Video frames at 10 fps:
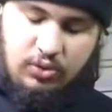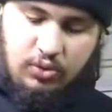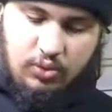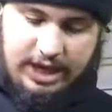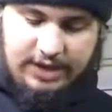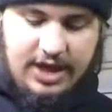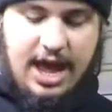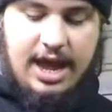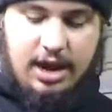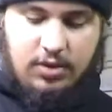we get
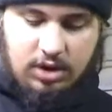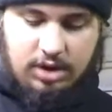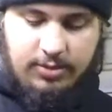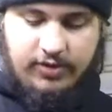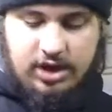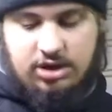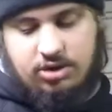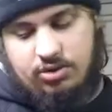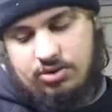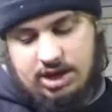that out, we're going to move on
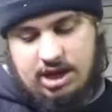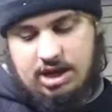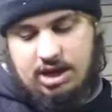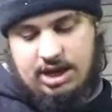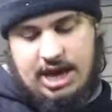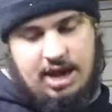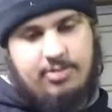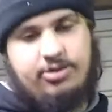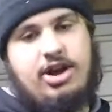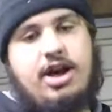to the
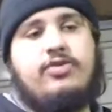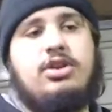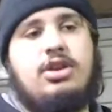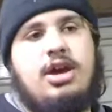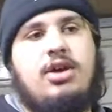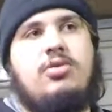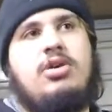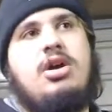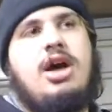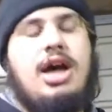camshaft. Now,
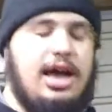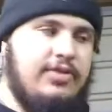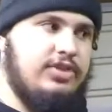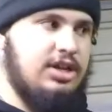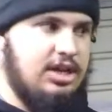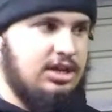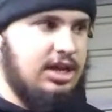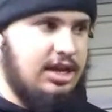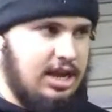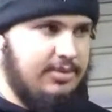I have done a
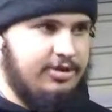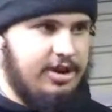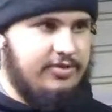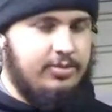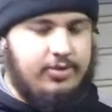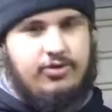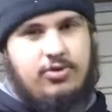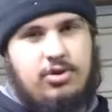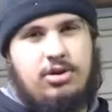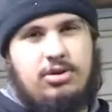camshaft
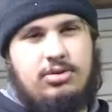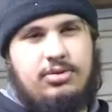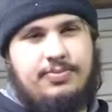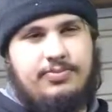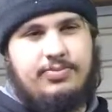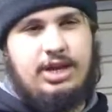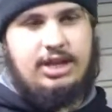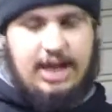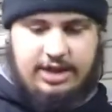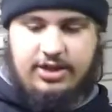before
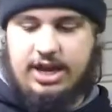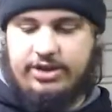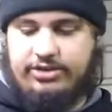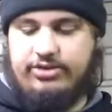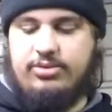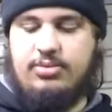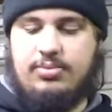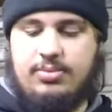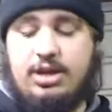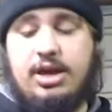like this,
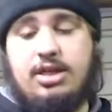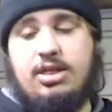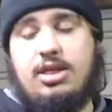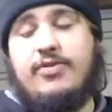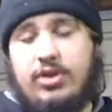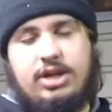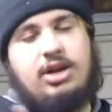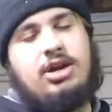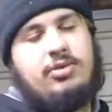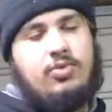because I've only
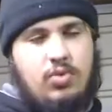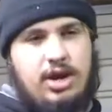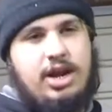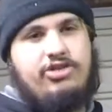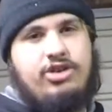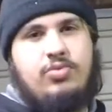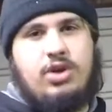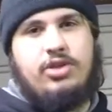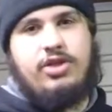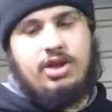done one engine where
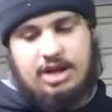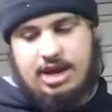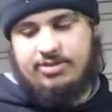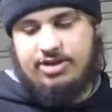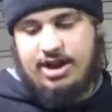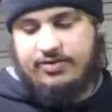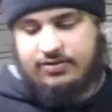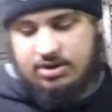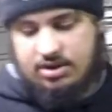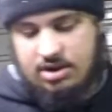the camshaft
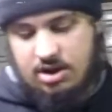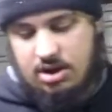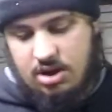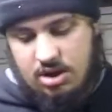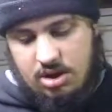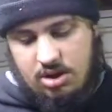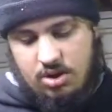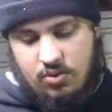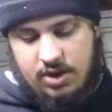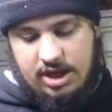
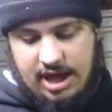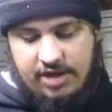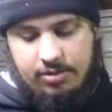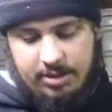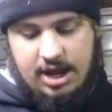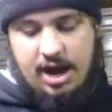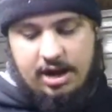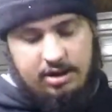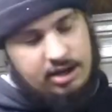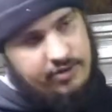was in the block.
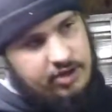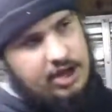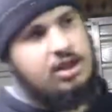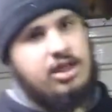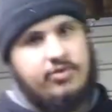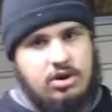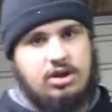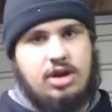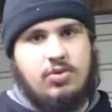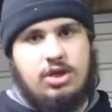Everything else I've worked
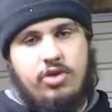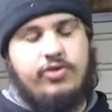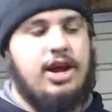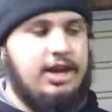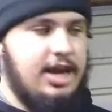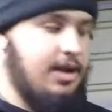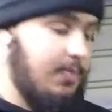on was overhead cam.